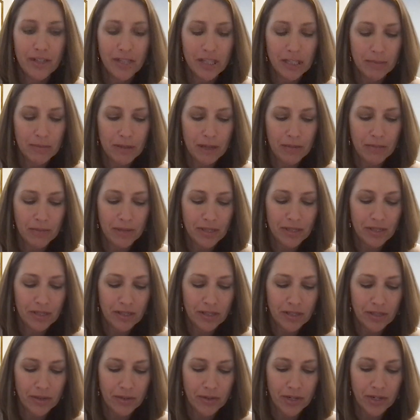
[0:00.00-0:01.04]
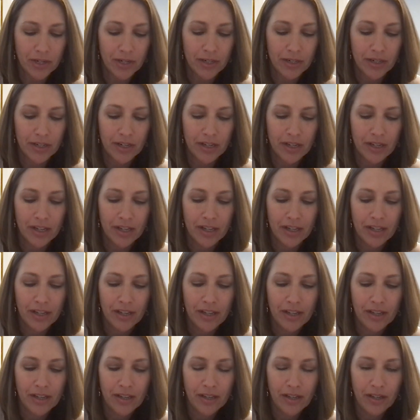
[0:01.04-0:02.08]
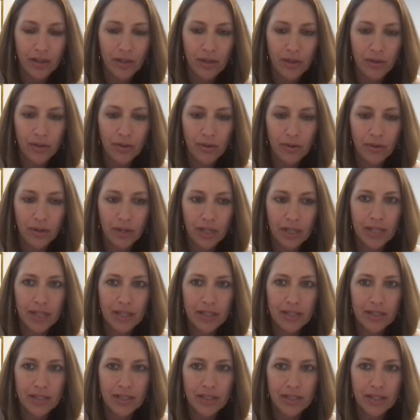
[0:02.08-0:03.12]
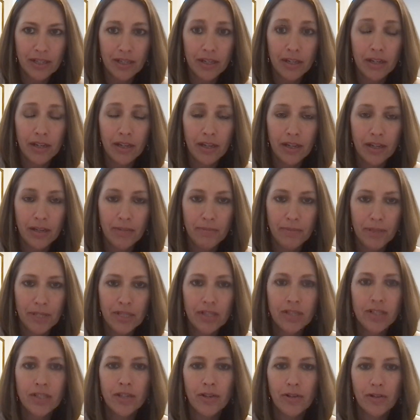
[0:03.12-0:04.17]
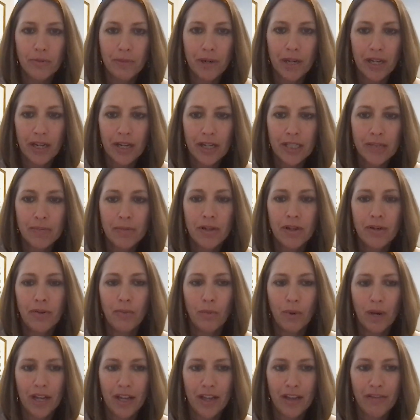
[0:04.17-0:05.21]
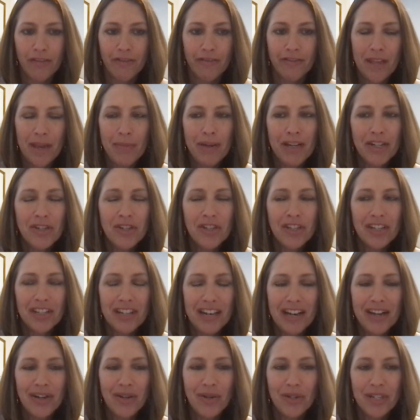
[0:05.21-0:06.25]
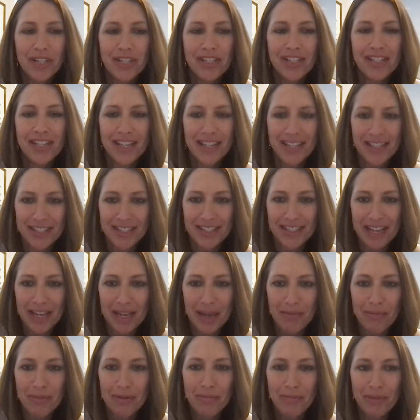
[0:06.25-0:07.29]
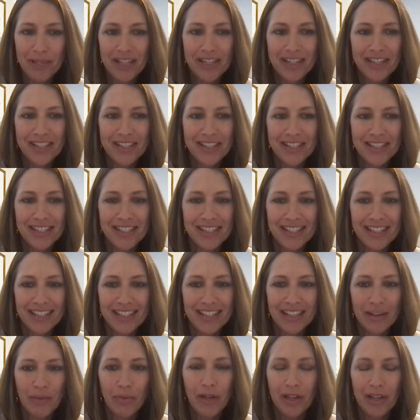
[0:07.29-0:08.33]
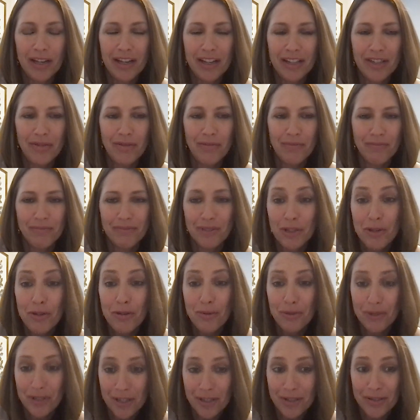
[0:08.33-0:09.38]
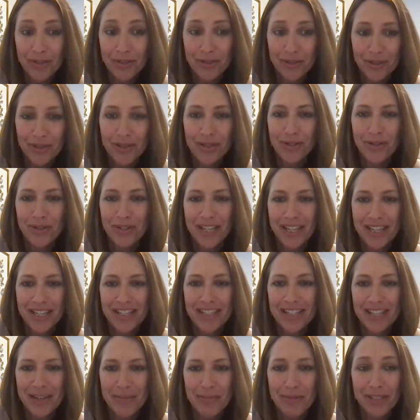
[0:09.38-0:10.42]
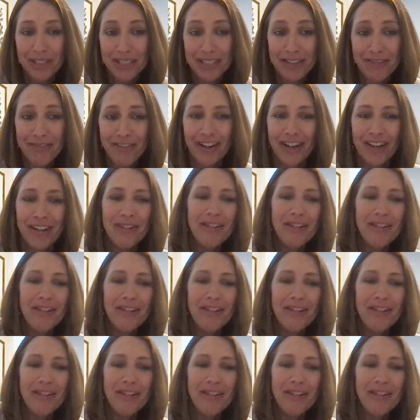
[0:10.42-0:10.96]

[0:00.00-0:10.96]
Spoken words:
a small business owner who it's a business owned by a husband and wife. I'm actually not going to say his name because, well, you know who he is, I believe.